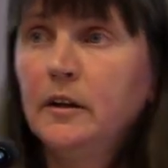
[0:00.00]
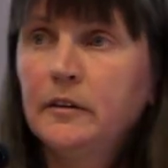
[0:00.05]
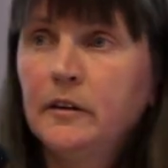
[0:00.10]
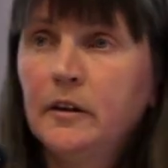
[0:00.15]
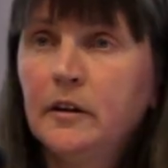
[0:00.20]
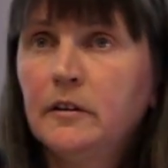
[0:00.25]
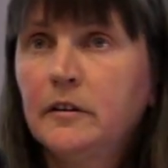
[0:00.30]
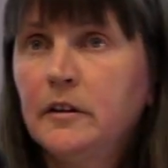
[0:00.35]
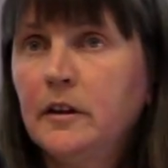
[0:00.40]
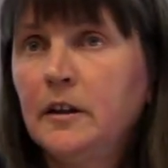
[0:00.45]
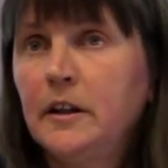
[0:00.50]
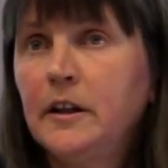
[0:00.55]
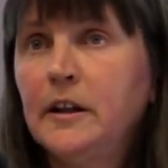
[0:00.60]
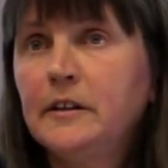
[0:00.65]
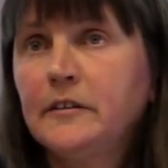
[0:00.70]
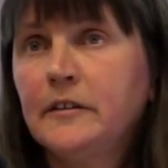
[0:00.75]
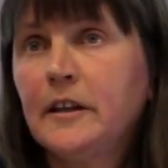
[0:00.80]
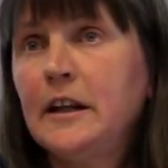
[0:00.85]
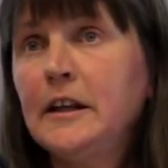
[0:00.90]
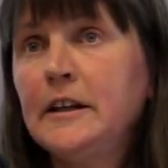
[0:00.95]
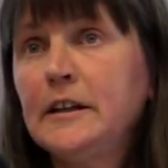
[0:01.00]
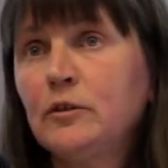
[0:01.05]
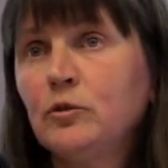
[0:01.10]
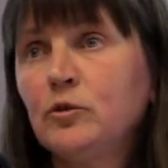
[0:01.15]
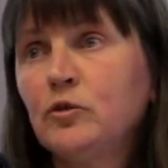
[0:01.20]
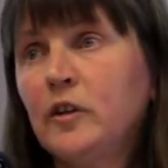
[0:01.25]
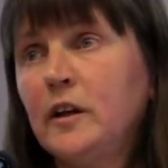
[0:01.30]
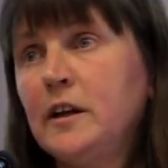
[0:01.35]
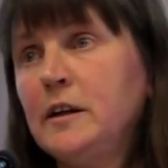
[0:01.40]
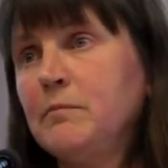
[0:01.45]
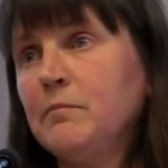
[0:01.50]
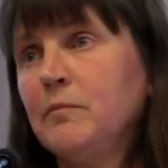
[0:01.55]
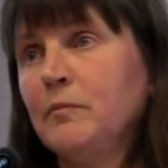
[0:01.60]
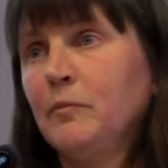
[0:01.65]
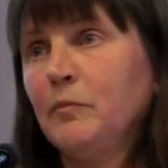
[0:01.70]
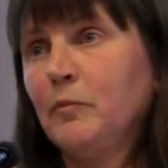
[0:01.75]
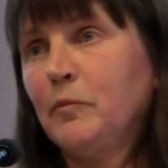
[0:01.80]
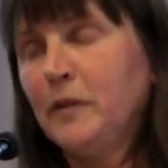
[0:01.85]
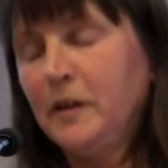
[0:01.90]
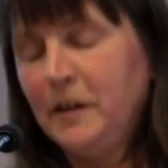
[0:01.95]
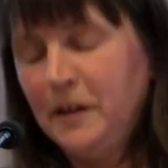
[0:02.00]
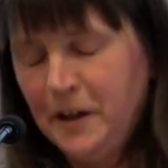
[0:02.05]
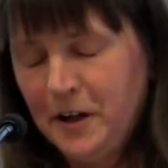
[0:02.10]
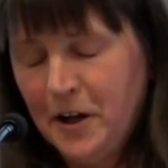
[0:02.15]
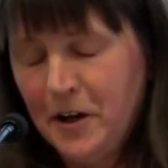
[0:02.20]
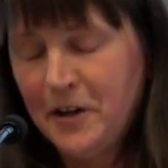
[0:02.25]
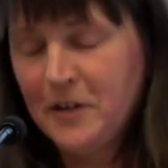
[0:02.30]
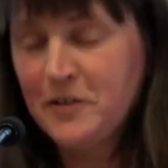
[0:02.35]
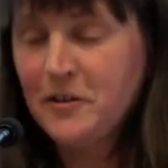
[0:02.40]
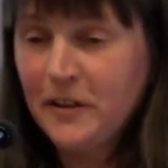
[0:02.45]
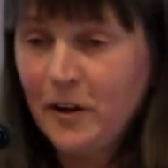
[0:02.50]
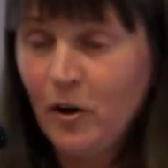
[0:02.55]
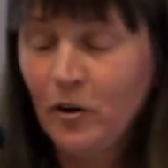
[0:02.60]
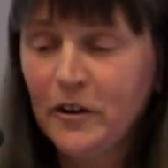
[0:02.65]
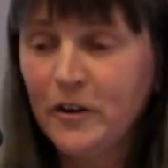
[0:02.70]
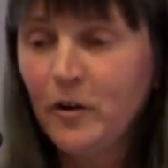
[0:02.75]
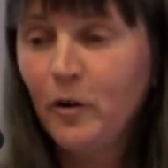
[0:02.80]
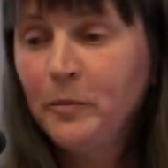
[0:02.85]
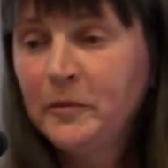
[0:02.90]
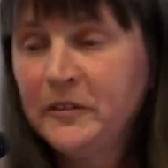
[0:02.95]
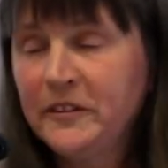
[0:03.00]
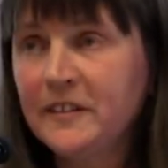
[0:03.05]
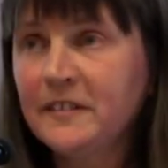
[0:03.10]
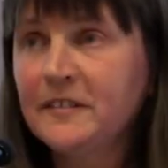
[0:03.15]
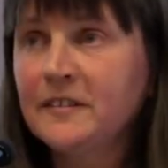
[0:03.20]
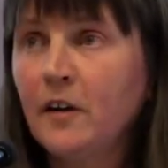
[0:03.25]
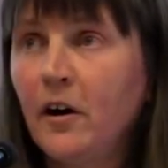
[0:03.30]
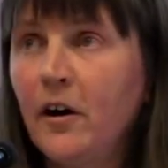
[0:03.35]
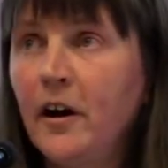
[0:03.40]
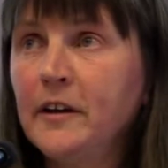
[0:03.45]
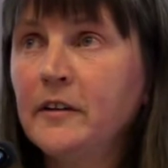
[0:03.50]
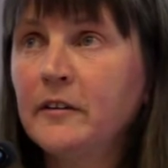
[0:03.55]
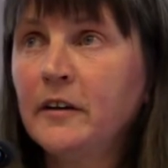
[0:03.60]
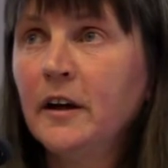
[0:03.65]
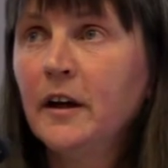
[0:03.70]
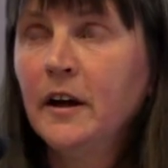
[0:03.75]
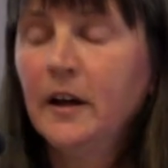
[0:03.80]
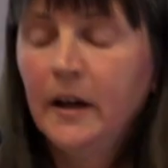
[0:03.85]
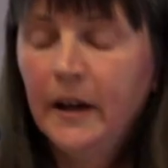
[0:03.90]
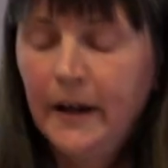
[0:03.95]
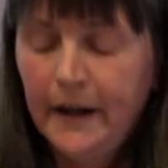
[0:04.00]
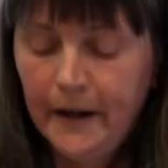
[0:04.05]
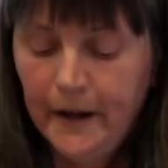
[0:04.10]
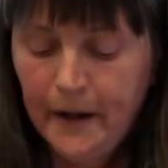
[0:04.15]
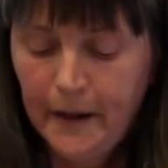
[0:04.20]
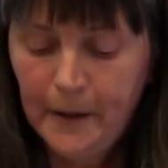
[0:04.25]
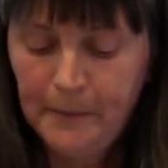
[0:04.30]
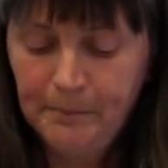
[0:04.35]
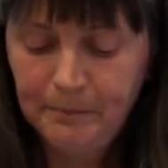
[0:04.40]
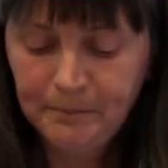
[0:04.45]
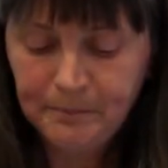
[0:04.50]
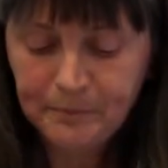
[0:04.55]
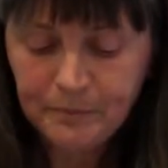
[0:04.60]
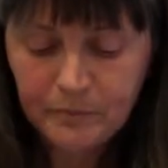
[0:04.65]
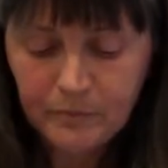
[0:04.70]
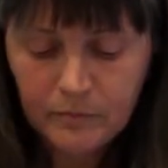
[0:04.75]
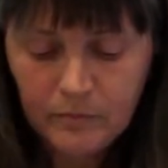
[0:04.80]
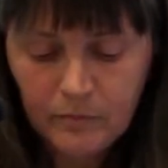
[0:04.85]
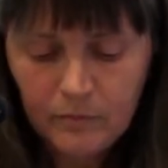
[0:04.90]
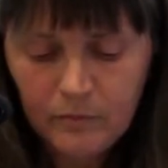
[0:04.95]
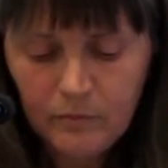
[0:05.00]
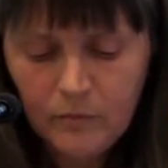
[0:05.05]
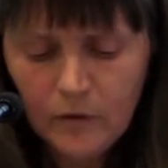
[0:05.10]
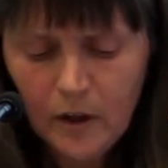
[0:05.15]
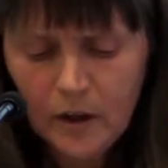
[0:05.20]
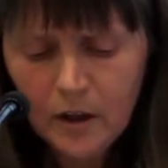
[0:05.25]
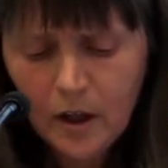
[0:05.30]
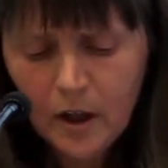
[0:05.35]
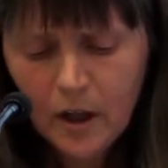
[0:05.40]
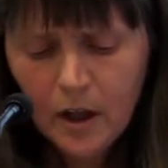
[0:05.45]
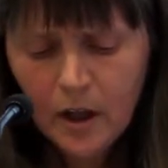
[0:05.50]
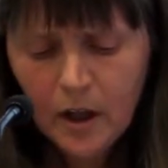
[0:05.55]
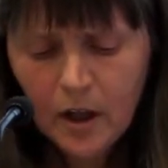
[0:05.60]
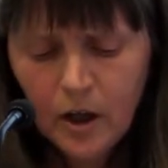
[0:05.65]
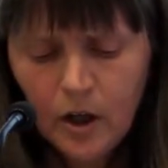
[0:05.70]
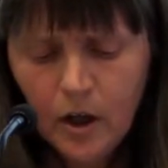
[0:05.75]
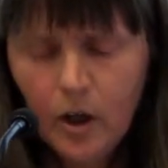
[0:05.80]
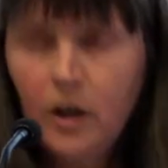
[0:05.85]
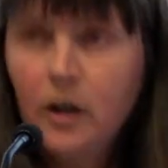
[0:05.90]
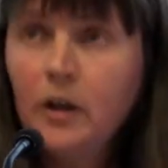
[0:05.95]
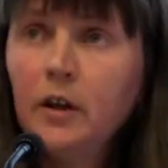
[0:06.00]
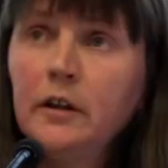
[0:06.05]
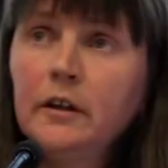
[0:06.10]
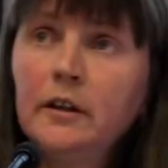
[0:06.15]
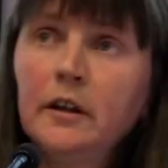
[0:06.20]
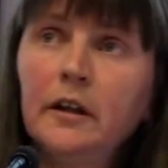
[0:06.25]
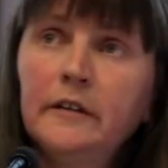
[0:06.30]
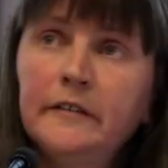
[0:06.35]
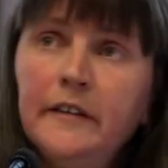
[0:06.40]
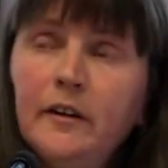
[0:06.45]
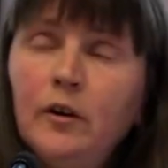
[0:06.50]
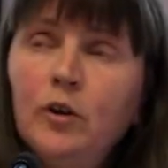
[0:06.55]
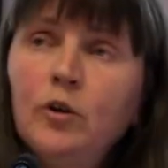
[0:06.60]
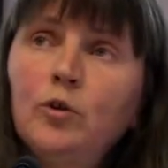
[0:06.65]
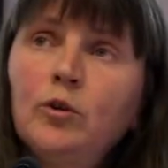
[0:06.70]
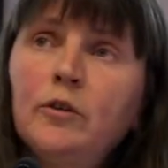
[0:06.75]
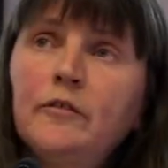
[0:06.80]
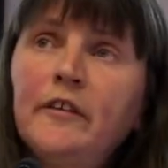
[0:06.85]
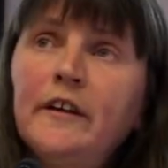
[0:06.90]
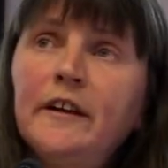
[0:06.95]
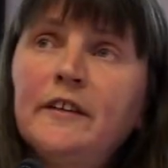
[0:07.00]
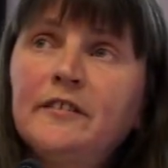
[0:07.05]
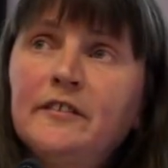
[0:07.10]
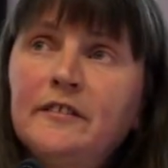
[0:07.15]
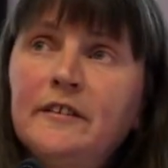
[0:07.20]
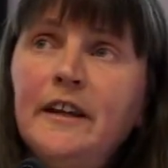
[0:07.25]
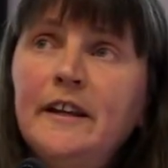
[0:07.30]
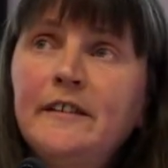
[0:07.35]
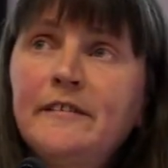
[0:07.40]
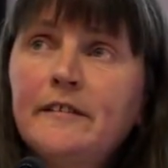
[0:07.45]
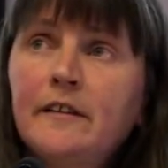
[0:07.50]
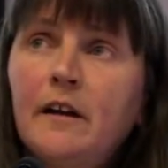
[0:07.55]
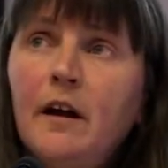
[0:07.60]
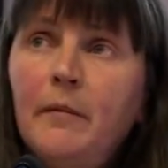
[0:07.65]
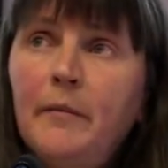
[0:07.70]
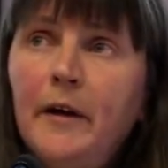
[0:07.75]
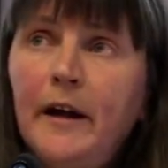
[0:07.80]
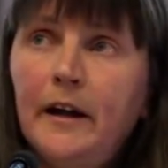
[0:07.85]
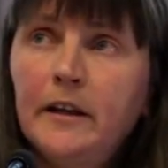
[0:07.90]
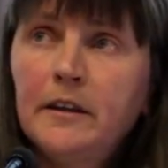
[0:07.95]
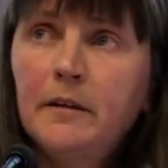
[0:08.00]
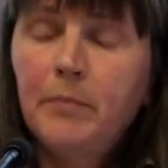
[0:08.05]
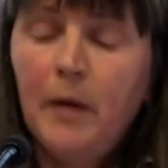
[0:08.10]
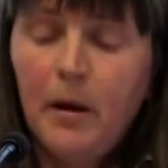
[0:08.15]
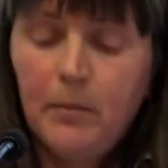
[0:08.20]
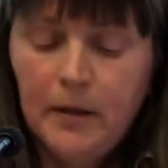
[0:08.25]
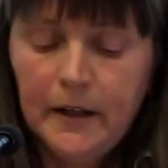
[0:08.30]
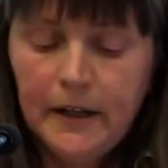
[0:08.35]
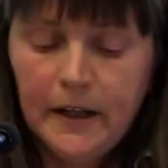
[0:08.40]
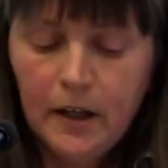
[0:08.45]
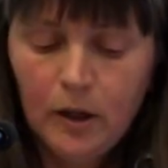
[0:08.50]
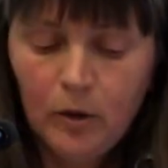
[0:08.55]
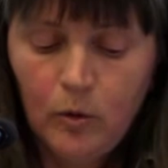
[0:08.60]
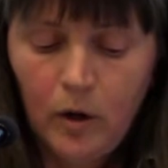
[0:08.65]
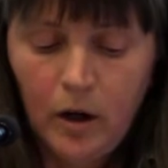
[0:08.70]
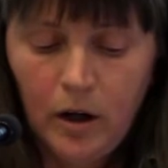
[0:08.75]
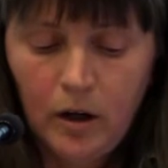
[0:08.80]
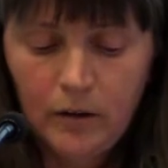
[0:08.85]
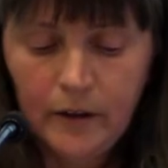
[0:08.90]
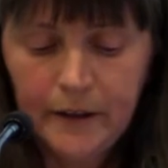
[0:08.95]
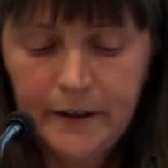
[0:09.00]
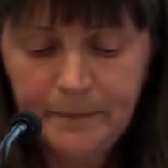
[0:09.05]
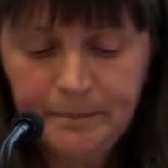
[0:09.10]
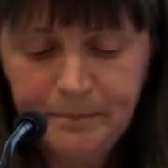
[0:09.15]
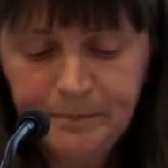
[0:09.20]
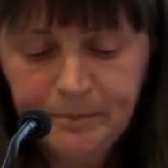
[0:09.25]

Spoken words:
the legal team, you know, on the opposite side. All of this needs to come out in the public inquiry.